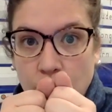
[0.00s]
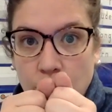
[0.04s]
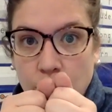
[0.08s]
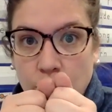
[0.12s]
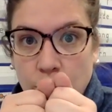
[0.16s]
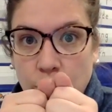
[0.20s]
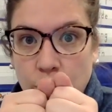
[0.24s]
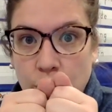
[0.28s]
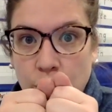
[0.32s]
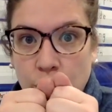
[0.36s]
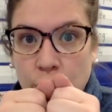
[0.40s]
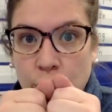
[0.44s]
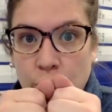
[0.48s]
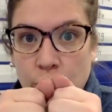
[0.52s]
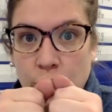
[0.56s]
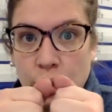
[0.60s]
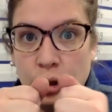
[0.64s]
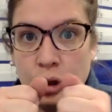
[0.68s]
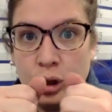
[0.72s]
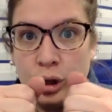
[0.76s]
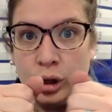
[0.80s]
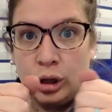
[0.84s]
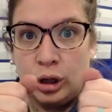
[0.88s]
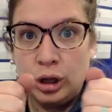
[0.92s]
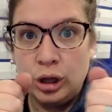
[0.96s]

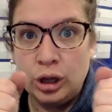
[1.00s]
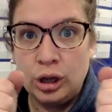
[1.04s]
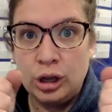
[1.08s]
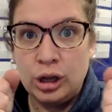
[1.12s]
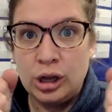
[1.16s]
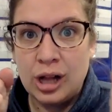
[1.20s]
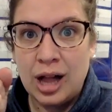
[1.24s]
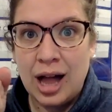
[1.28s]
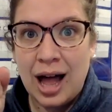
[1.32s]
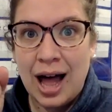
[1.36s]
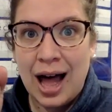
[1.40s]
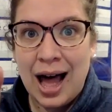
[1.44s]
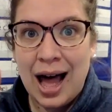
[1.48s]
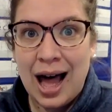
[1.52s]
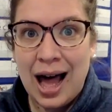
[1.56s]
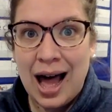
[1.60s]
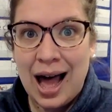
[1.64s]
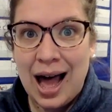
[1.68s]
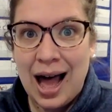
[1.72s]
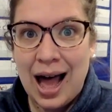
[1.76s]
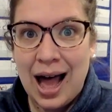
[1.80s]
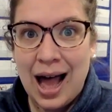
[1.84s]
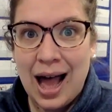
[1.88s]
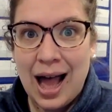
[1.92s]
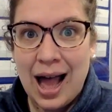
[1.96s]

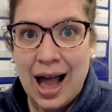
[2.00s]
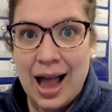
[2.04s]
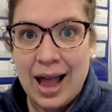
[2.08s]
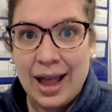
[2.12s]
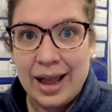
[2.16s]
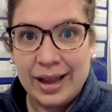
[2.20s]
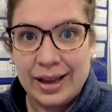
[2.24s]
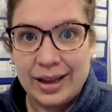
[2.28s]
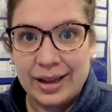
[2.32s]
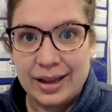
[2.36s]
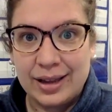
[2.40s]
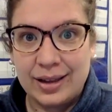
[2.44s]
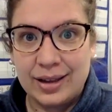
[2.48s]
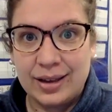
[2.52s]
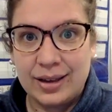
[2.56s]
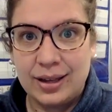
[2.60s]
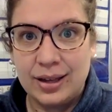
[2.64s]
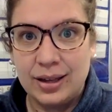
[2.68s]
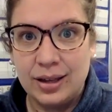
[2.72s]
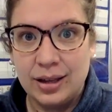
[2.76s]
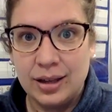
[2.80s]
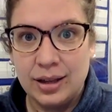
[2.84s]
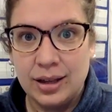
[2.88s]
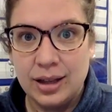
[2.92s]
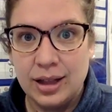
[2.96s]
Like,
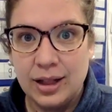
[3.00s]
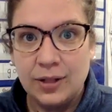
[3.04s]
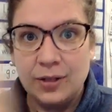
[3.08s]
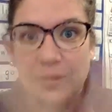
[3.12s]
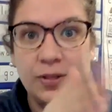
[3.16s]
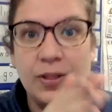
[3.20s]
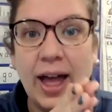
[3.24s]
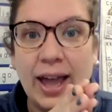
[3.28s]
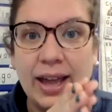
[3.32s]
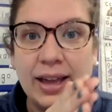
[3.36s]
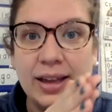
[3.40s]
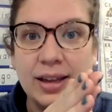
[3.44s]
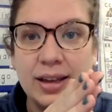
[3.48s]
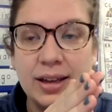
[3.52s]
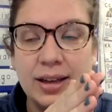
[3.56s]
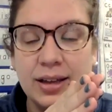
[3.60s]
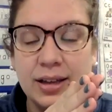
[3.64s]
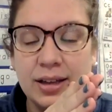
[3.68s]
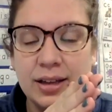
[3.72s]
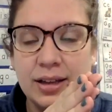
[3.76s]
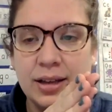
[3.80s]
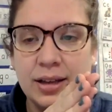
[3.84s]
like.